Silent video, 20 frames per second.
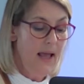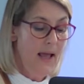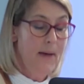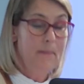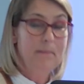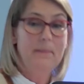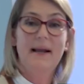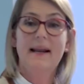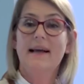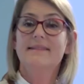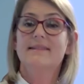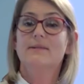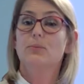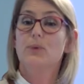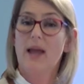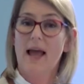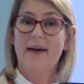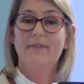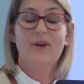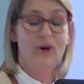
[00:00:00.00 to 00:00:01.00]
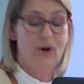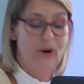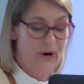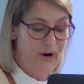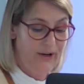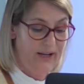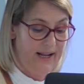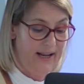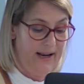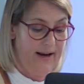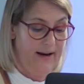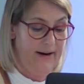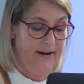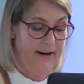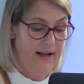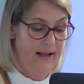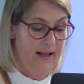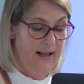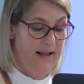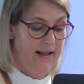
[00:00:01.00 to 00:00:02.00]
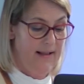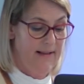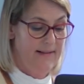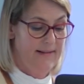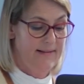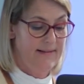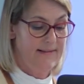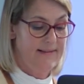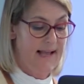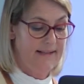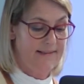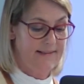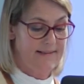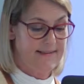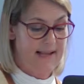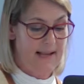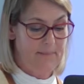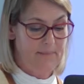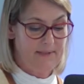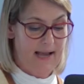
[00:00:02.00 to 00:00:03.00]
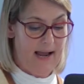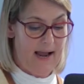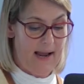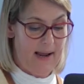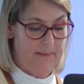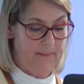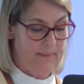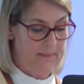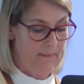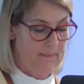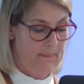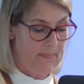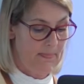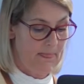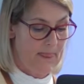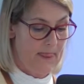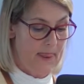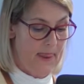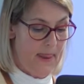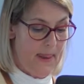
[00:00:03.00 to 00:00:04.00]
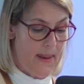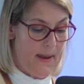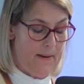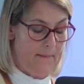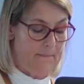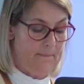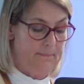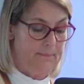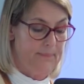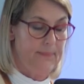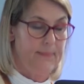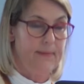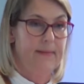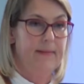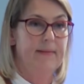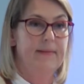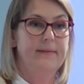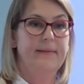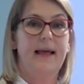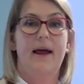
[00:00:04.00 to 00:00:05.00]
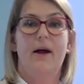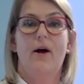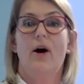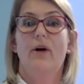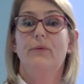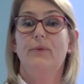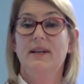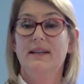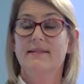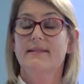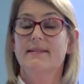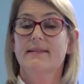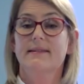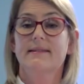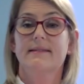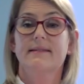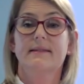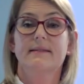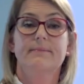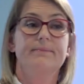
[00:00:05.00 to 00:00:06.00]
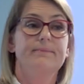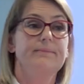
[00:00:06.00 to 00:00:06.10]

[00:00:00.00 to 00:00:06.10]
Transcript: But as we have heard here, at the same time, there are risks.